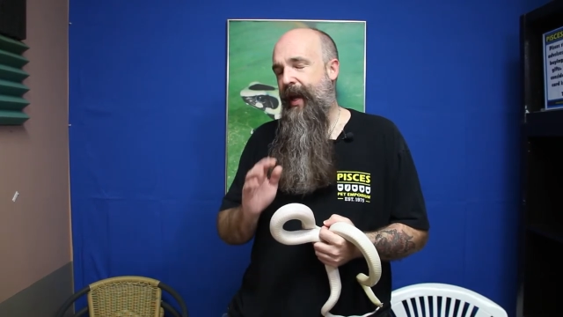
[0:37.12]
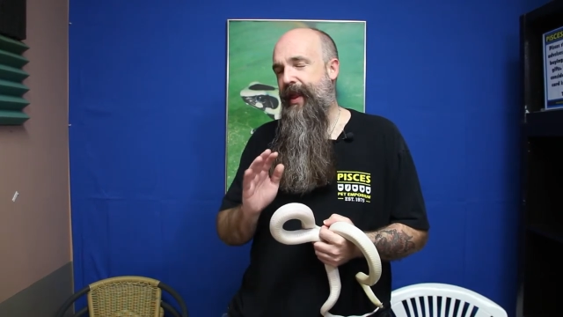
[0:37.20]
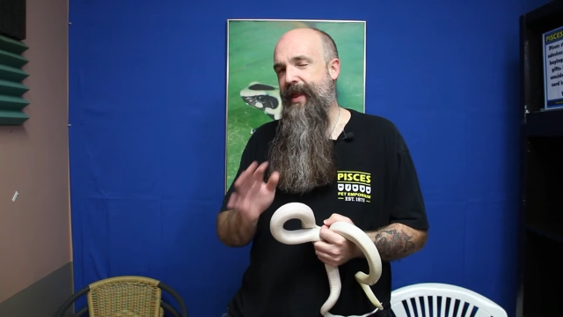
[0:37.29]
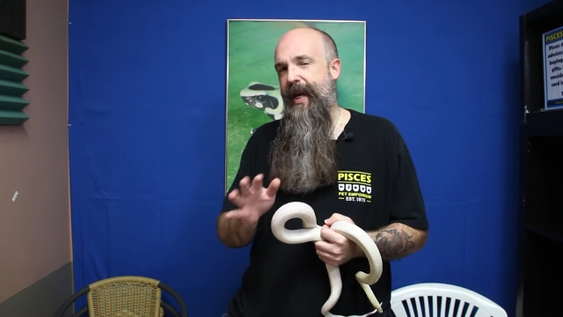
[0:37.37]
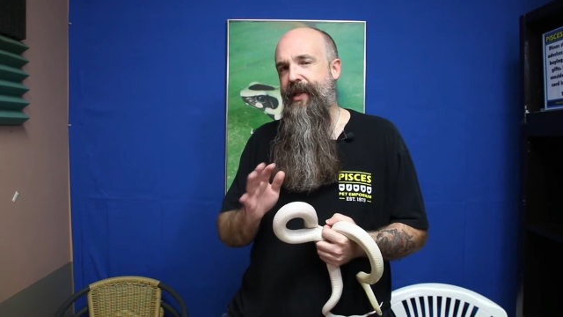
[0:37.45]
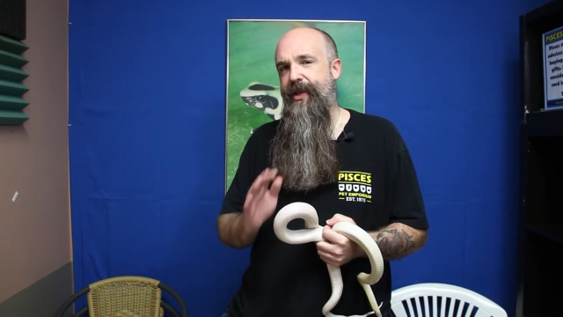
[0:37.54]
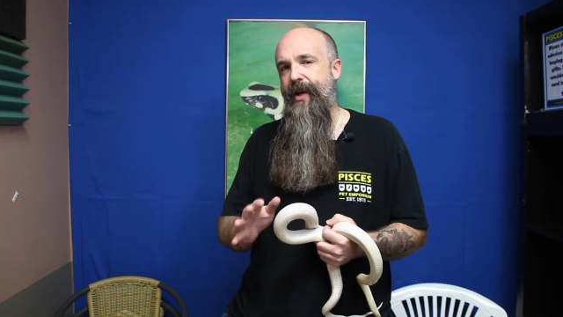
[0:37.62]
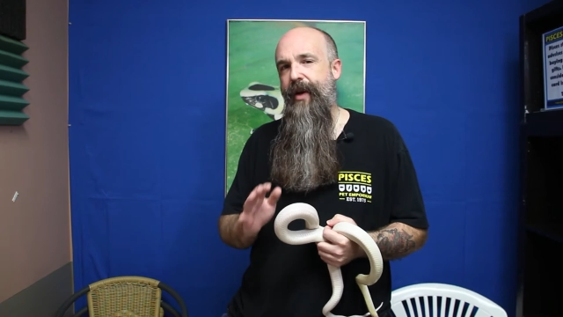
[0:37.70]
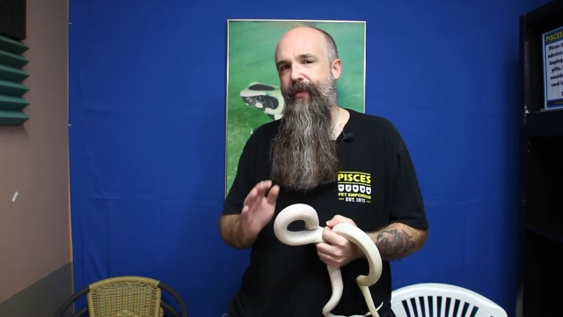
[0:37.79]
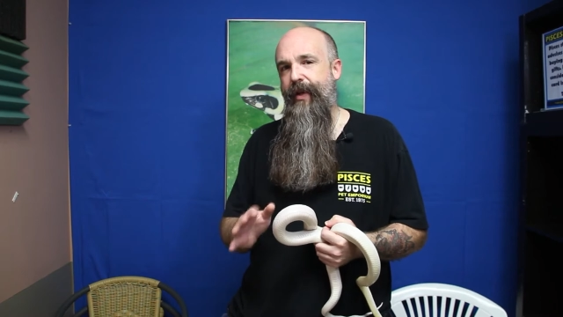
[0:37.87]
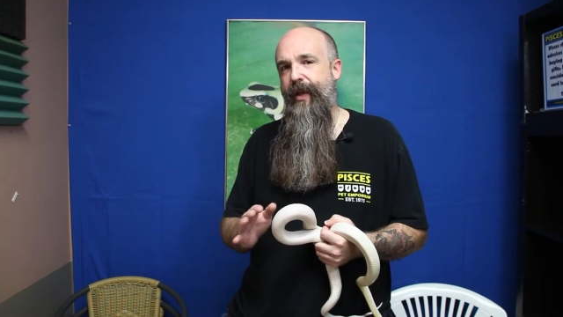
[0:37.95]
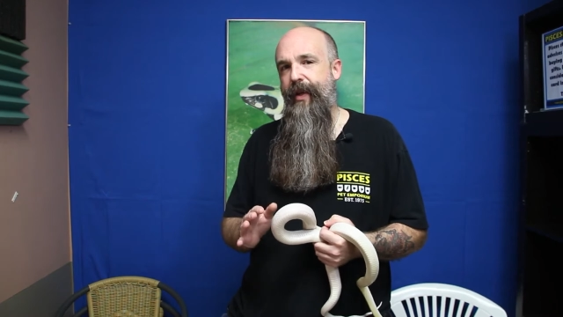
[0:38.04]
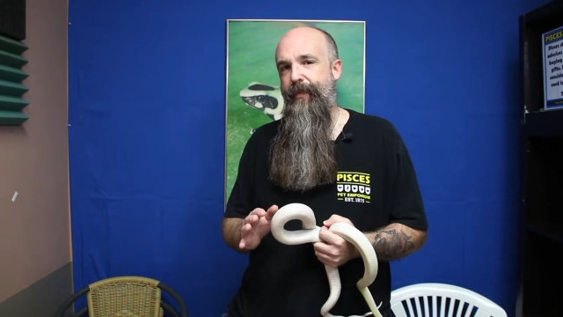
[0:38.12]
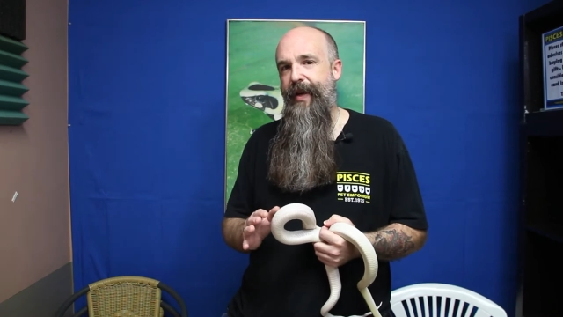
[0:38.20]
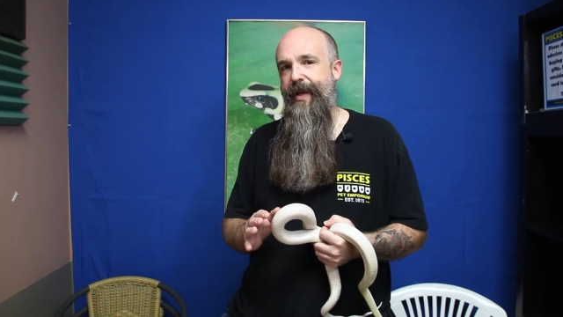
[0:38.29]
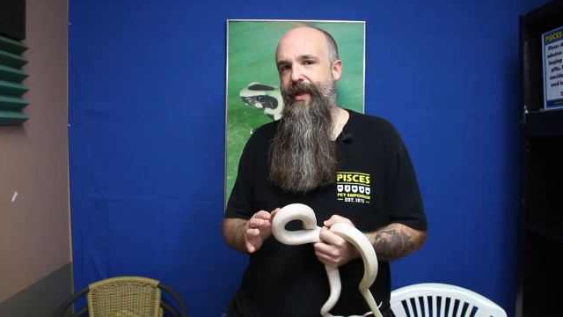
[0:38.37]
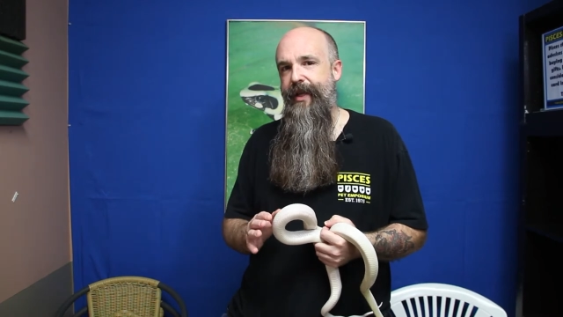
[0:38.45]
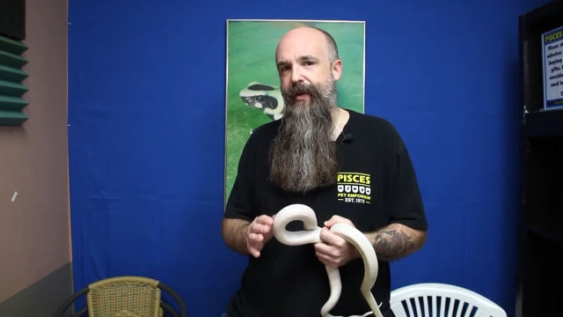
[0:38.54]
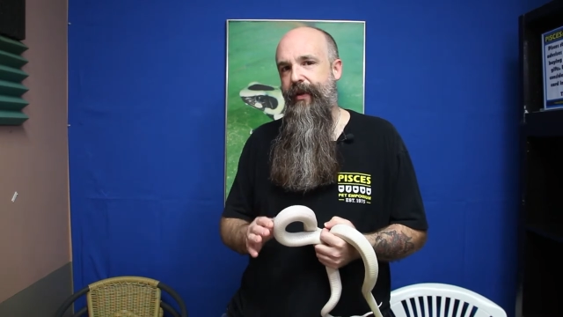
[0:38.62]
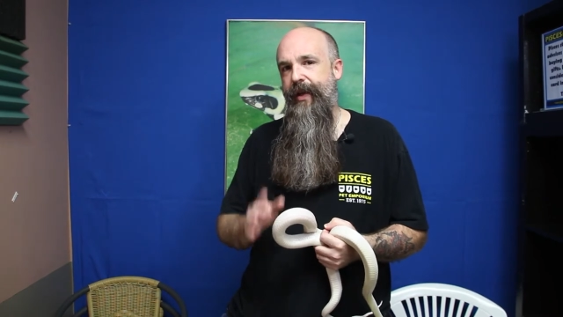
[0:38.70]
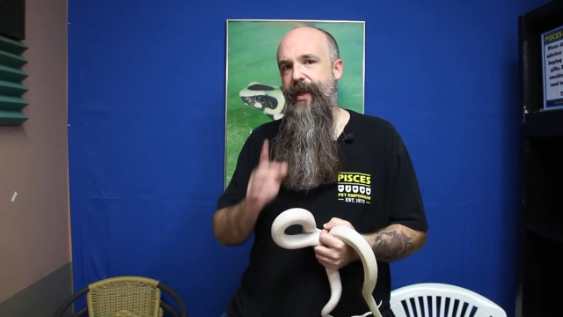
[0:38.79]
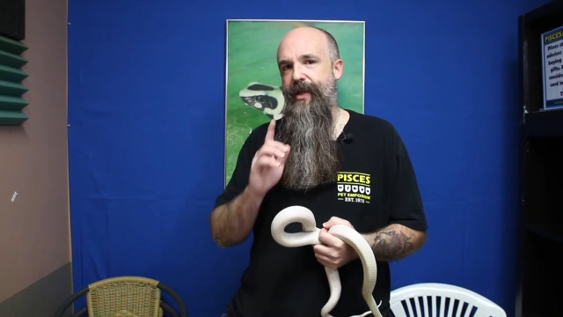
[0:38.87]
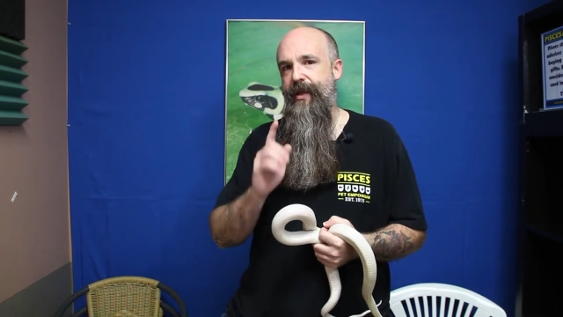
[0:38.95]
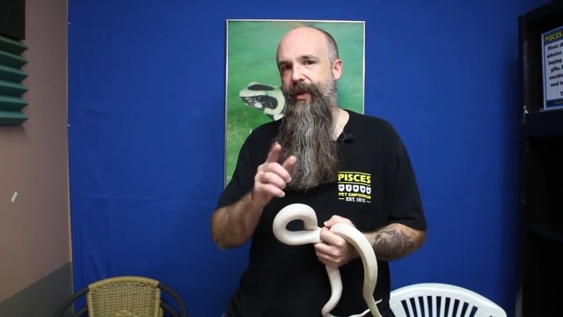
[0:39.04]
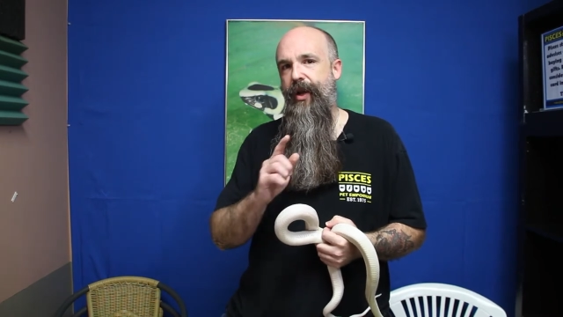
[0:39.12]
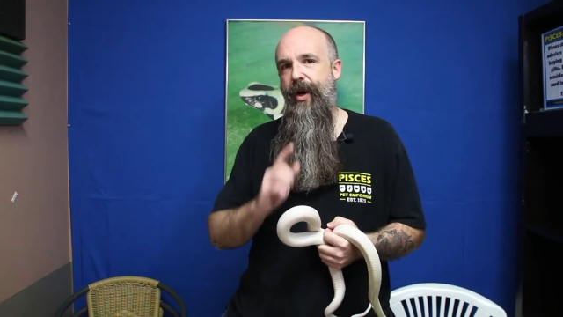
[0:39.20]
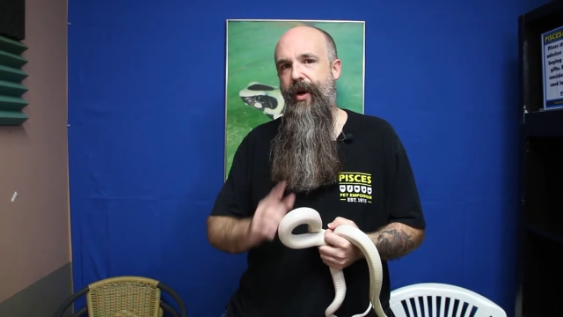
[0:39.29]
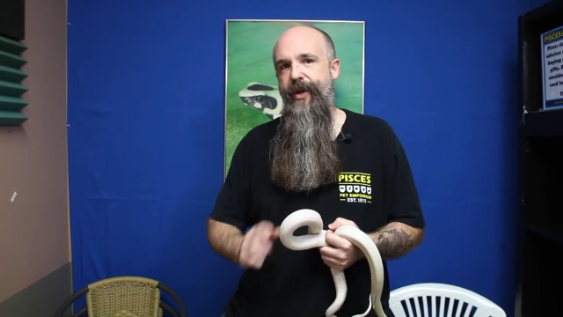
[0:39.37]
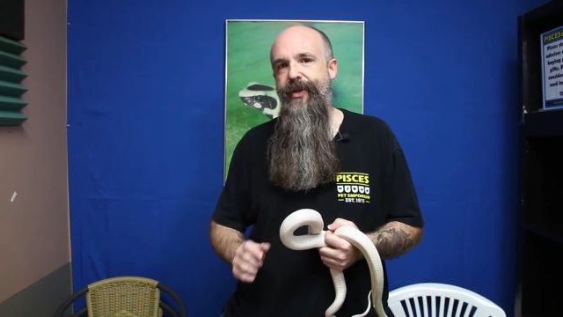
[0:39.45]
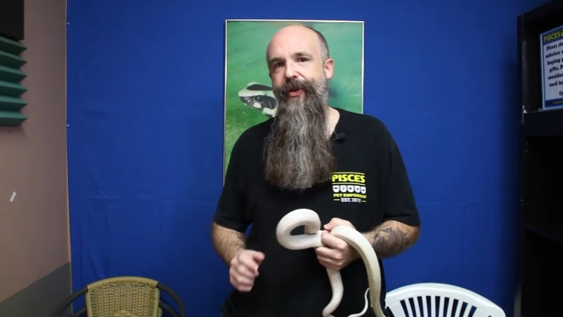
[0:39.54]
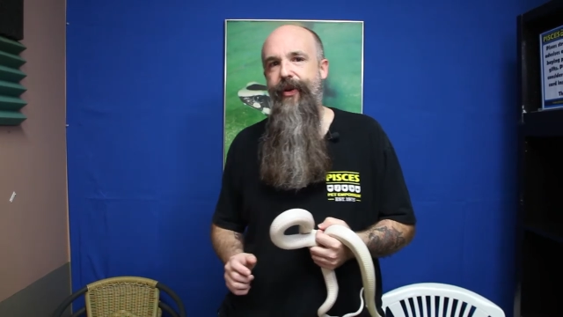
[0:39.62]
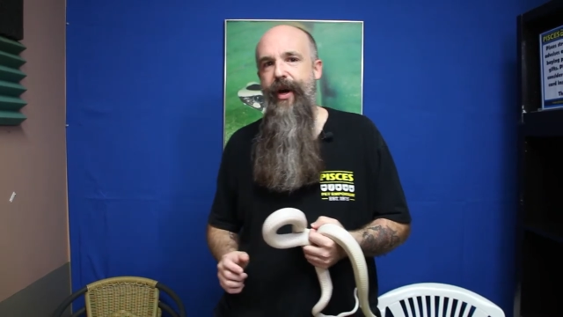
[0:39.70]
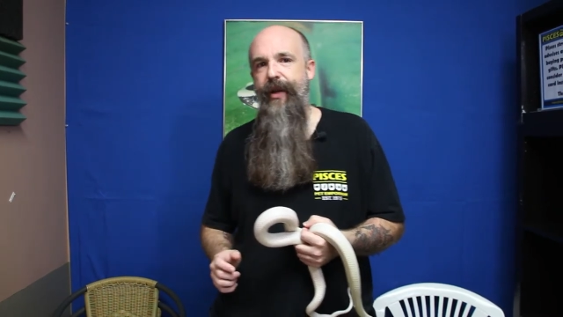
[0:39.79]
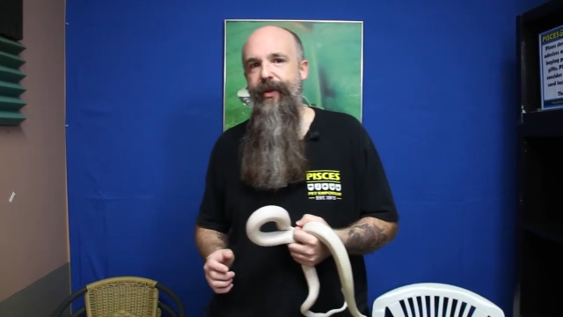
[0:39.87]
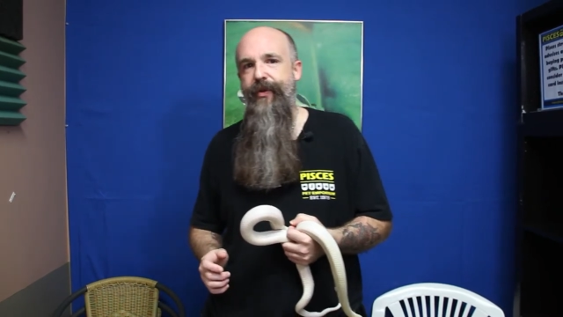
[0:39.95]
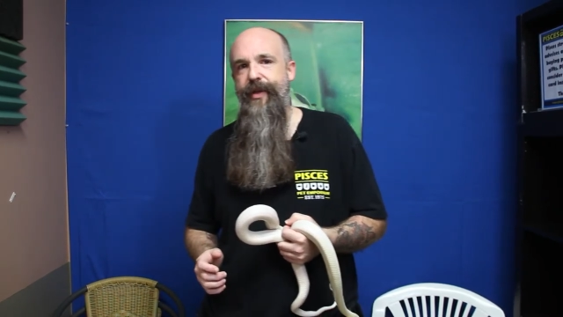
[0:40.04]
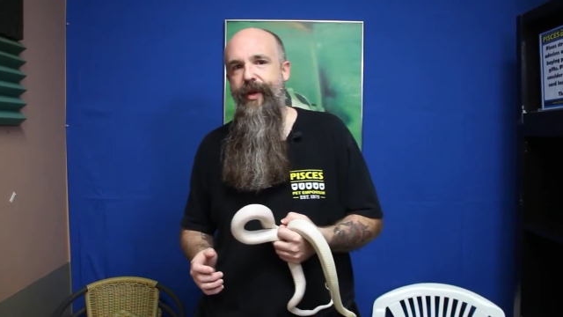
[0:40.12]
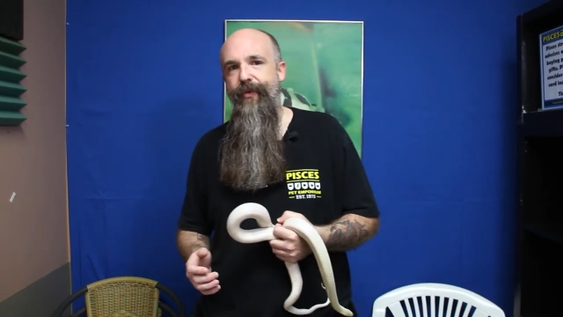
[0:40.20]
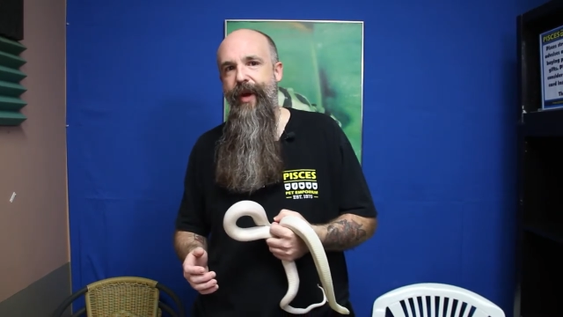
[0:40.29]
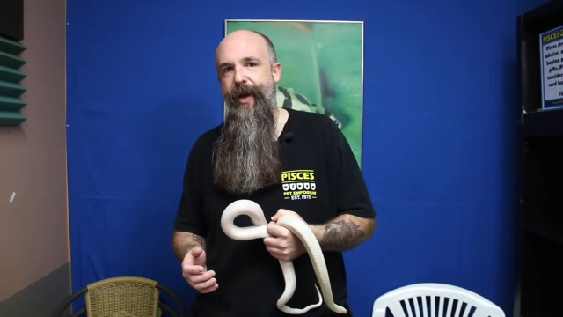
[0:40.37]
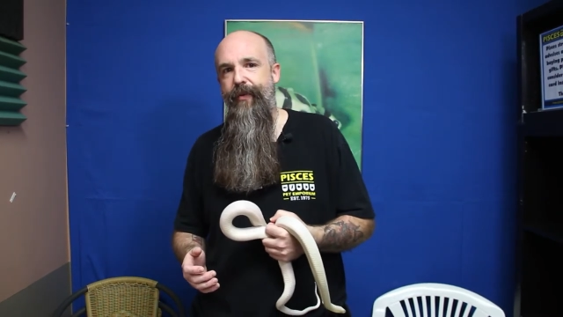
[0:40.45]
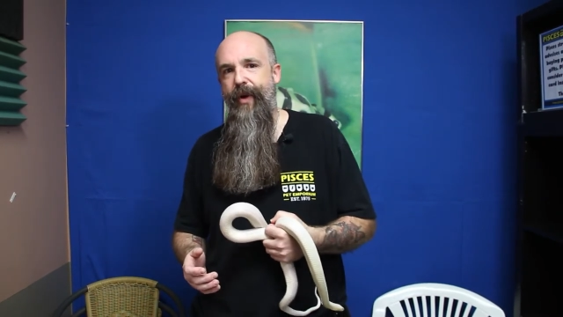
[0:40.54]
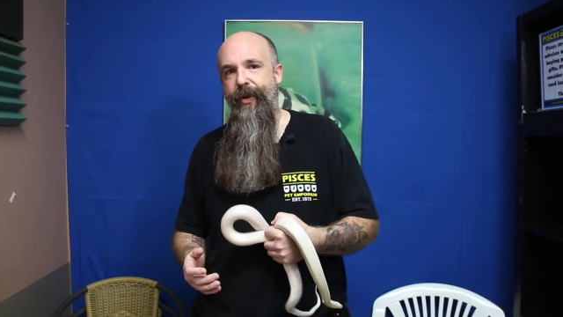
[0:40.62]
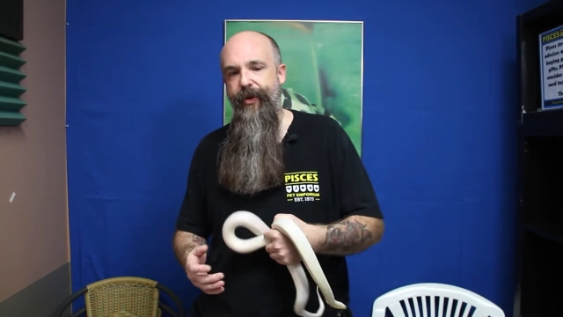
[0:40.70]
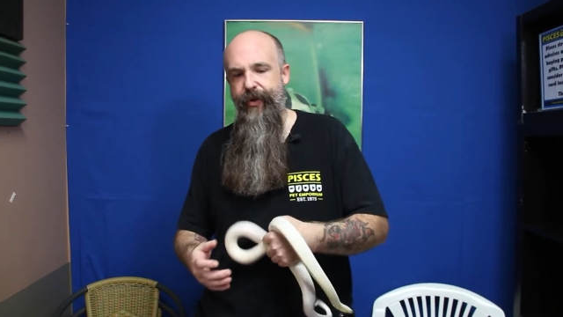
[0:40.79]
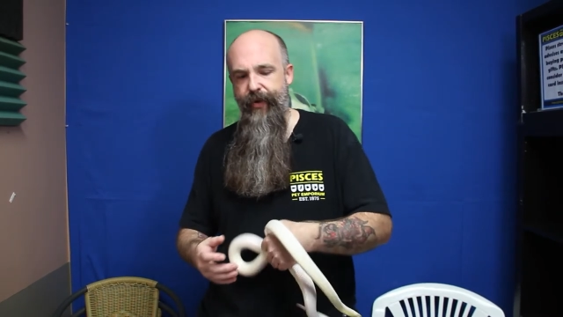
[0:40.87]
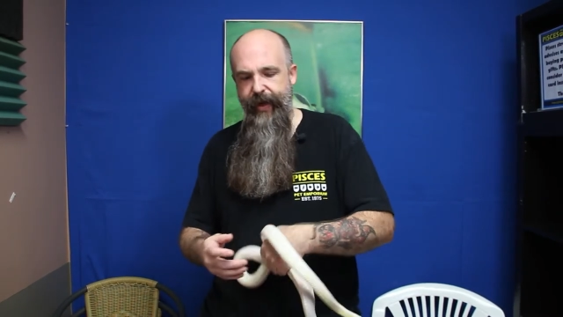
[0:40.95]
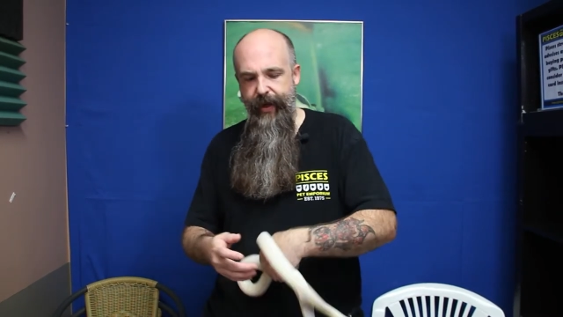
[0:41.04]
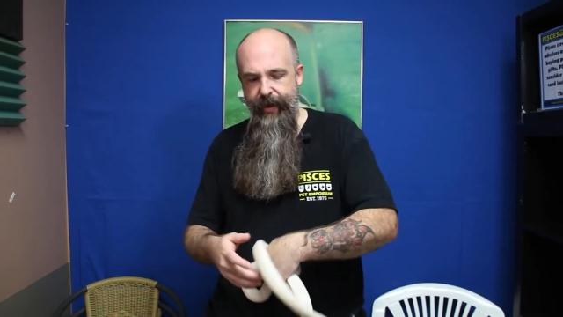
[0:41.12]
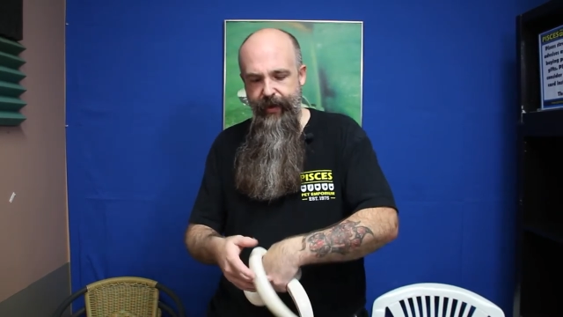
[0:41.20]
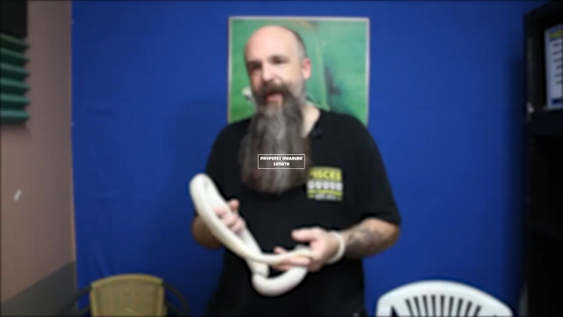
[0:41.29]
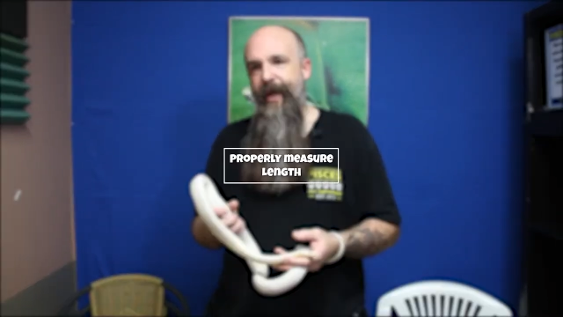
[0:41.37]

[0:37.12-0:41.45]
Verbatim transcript: and that's not really a big deal as long as they're not losing weight while they're doing it.